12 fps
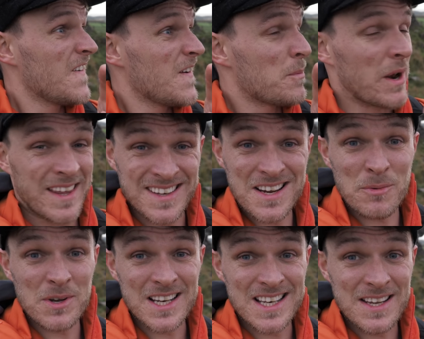but I think I'm
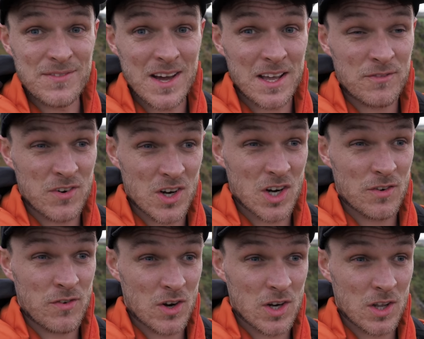going to leave that
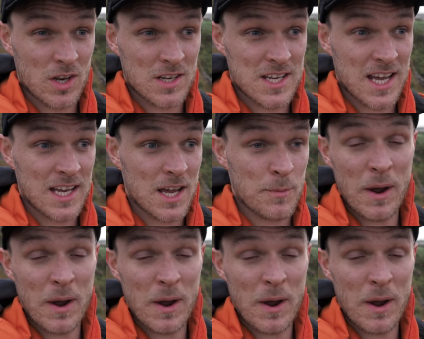for another day.